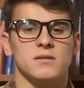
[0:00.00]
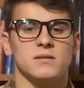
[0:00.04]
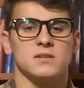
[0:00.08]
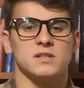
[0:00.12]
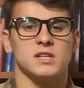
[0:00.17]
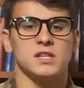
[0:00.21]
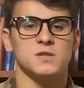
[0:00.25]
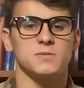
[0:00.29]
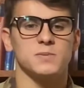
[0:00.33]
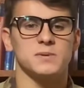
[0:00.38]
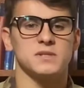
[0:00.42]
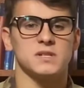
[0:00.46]

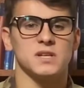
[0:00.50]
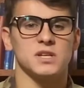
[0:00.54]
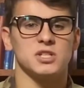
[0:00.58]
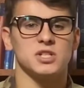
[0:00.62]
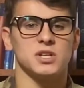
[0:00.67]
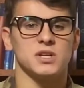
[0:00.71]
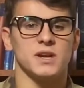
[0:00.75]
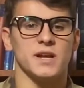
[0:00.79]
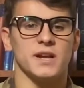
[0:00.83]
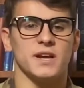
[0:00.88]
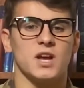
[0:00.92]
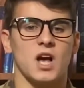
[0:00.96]
disposition,
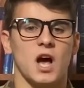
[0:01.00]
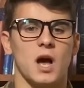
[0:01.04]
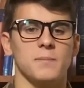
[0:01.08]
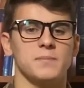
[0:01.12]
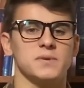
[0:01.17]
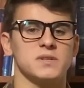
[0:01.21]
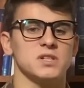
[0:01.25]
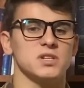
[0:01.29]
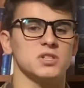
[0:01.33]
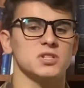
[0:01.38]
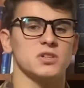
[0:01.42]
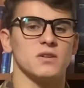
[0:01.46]
and
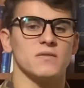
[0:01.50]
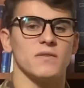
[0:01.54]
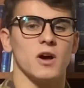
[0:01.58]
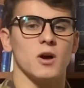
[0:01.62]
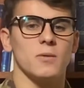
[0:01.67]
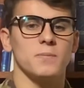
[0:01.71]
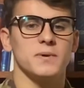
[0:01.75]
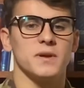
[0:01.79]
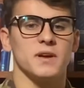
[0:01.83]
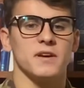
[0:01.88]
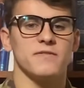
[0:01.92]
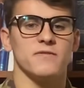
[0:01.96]
composition of
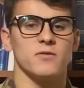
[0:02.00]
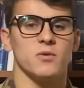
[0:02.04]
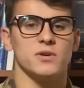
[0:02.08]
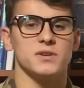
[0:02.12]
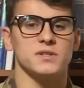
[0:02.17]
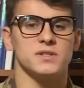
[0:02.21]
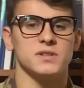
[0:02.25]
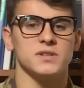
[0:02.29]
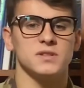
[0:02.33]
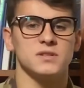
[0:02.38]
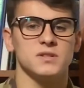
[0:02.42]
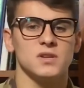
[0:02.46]
LPA
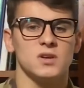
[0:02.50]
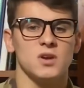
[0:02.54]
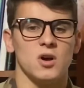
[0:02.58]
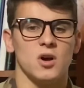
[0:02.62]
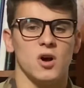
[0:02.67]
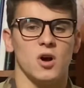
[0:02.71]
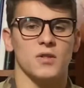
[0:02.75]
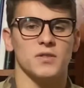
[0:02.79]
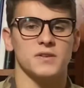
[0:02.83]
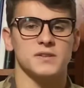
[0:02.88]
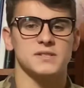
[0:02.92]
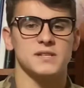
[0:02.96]
forces
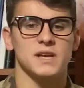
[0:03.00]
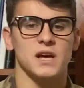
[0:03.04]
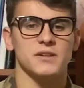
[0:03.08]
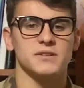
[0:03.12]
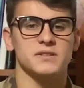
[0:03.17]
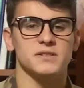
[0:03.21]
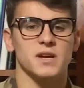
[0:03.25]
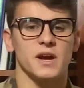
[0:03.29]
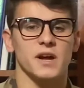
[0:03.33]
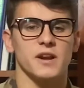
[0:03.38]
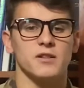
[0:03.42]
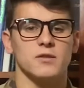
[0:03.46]
on the south
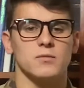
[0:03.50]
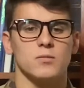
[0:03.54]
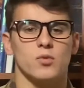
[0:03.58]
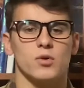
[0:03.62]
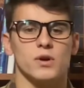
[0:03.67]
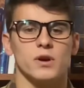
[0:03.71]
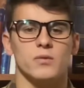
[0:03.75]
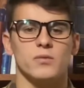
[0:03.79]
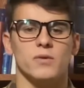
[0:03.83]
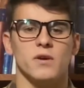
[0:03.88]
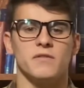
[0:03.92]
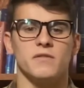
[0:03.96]
side of the Maury
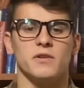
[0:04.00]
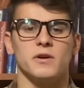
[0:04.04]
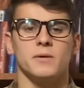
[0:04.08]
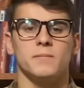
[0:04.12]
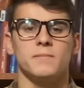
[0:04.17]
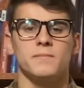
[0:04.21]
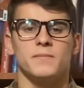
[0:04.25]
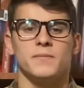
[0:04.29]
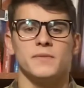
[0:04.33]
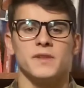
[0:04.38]
River